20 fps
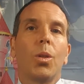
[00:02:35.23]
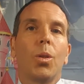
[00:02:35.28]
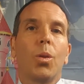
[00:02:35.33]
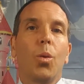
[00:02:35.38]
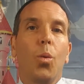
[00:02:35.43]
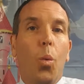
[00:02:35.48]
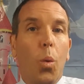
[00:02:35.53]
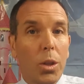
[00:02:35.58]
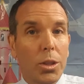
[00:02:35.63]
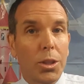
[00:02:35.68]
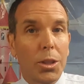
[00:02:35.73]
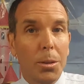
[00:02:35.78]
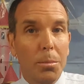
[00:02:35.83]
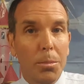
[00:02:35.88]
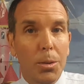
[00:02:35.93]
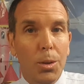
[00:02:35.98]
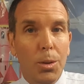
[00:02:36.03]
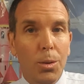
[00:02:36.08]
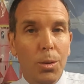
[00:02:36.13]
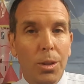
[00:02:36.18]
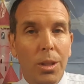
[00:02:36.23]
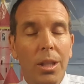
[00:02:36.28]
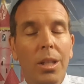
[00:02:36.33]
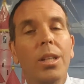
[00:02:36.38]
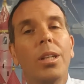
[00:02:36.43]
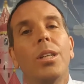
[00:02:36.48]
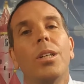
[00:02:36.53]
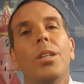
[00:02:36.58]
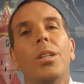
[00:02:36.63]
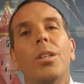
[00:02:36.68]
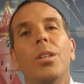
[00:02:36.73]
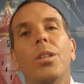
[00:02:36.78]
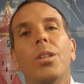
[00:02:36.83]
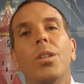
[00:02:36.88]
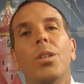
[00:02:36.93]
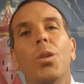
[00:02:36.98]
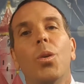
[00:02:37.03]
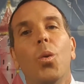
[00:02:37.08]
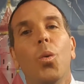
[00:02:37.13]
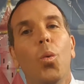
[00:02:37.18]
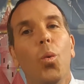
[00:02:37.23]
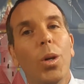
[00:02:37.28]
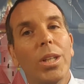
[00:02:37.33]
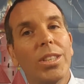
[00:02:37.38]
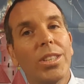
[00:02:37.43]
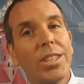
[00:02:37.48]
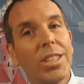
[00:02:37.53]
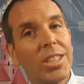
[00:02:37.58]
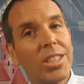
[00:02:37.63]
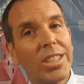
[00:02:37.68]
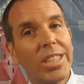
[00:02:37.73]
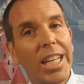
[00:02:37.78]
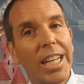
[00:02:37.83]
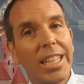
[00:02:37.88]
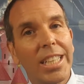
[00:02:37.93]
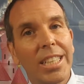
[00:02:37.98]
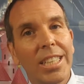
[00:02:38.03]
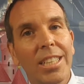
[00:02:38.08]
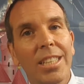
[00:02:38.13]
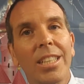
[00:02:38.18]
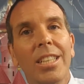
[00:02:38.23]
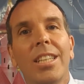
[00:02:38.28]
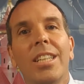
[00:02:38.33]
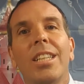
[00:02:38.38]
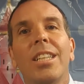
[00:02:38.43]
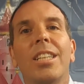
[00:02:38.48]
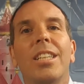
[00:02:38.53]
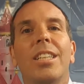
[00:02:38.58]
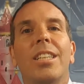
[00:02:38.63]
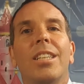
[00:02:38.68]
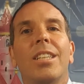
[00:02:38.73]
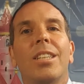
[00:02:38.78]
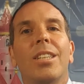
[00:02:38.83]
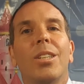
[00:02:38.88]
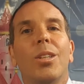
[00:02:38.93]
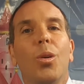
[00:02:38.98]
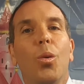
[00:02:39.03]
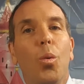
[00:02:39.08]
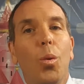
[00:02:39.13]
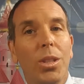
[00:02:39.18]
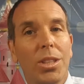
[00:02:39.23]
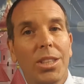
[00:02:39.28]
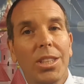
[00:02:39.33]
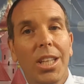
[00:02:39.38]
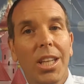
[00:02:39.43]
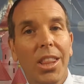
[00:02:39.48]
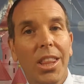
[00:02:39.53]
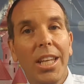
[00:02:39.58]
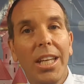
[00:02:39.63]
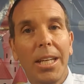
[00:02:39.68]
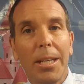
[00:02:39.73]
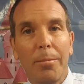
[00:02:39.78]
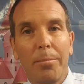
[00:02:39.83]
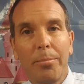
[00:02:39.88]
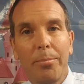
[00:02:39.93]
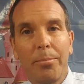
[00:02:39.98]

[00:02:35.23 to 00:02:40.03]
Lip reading: what's the mood? What's the setting? What's the theme?